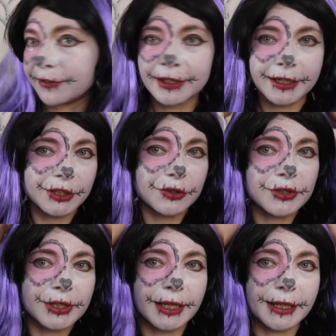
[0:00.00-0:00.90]
feel like I should
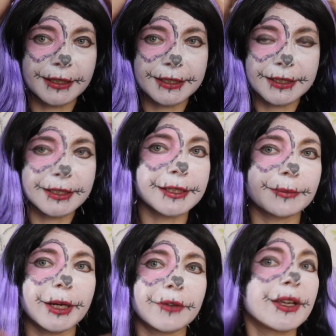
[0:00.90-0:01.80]
stay like this until
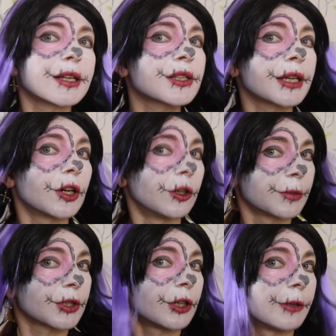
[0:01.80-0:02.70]
my fiance
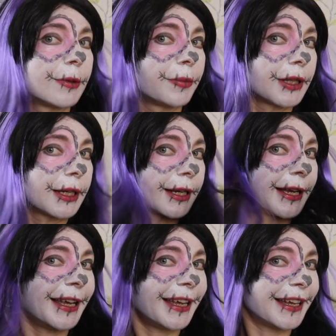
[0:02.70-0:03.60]
comes home and be like,
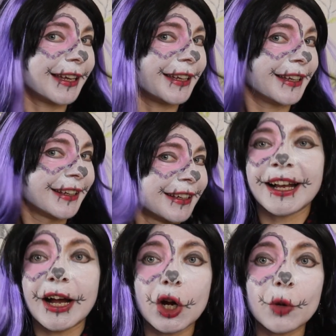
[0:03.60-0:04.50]
hey,
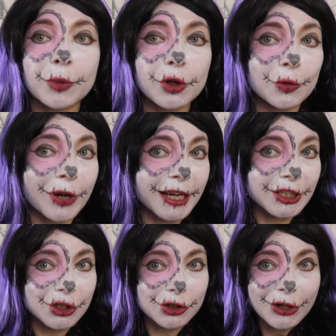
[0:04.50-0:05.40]
I hope you
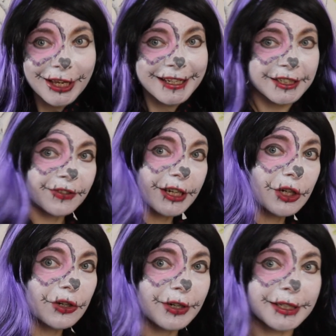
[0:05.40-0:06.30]
enjoy this
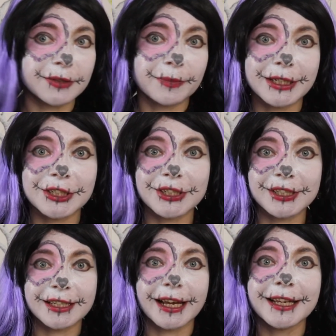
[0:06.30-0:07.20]
video as much
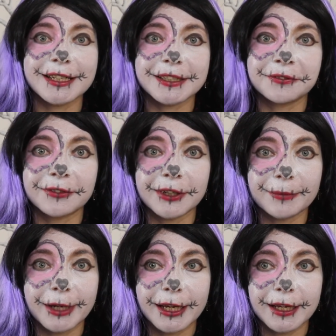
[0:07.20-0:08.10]
as I did
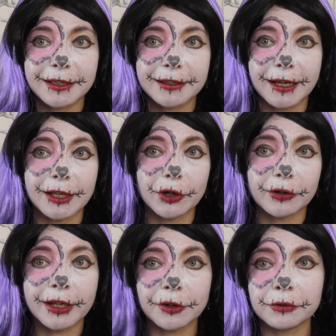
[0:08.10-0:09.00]
filming it. I know
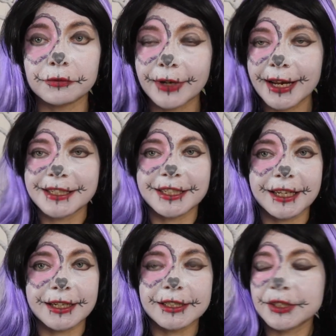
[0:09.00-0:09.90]
that look
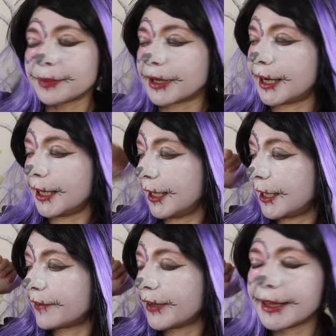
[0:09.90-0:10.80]
ridiculous, but I
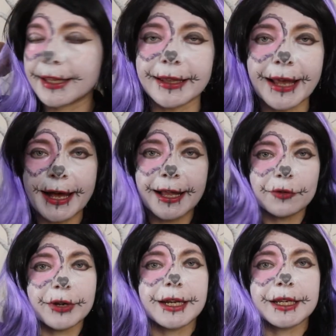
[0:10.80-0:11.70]
love it. And
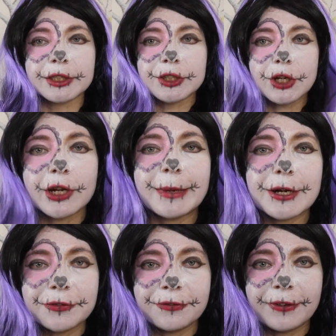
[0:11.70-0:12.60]
Halloween is all
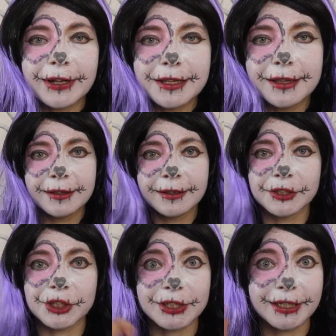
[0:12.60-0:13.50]
about fun,
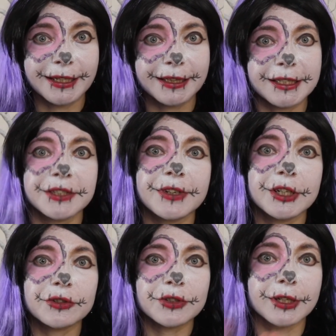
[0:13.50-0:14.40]
just like these
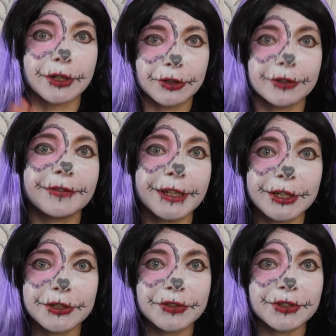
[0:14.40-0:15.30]
videos and all the
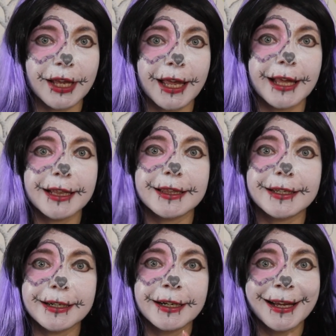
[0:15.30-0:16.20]
videos. And
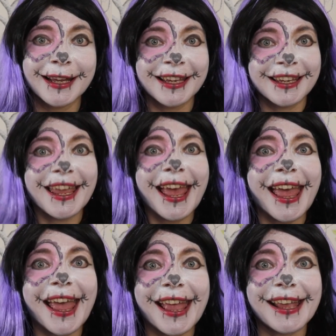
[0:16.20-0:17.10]
uh,
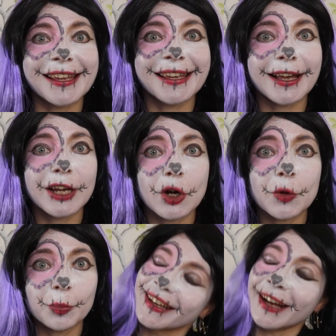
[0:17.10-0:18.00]
yay! I
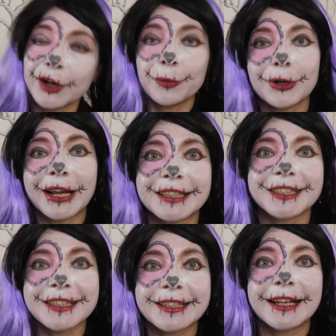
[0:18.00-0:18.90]
hope I hope you liked
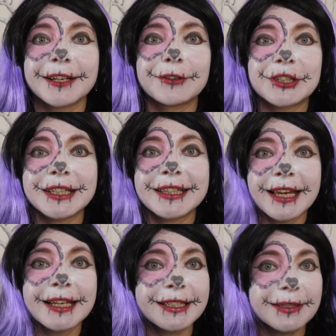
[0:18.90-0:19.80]
it. And if you did,
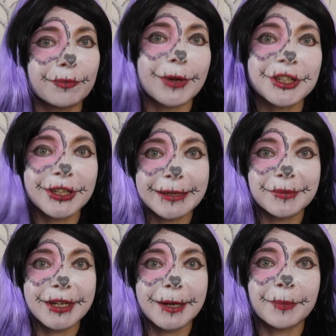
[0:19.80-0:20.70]
smash the
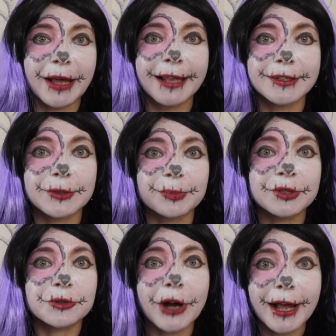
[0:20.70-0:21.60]
thumbs up and
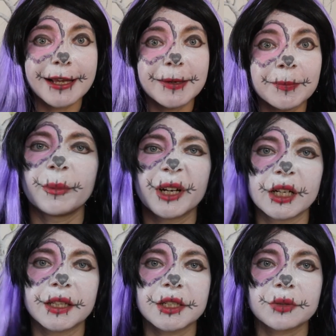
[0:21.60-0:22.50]
subscribe. Oh my
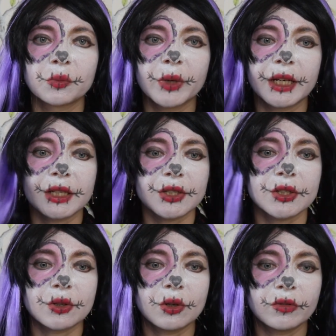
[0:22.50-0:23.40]
god, this wig is
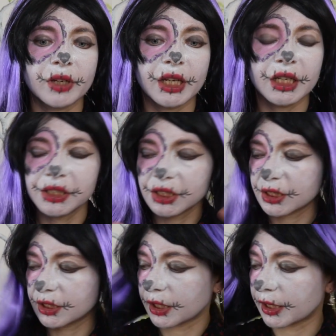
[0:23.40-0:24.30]
so
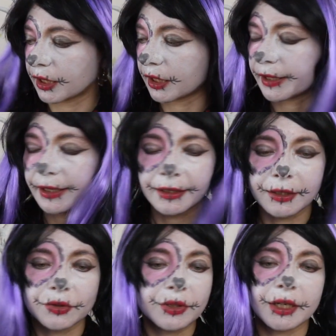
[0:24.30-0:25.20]
itchy. I I, I
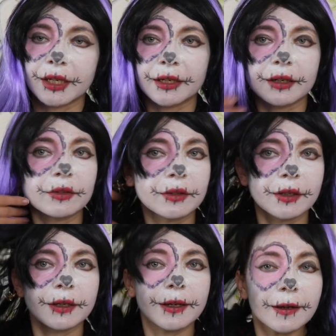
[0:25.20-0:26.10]
need to take it out.
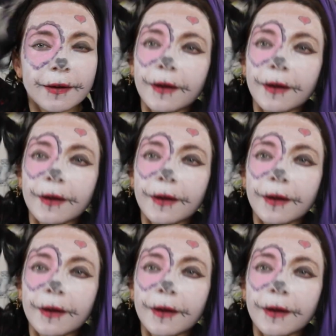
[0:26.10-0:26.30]
Uh,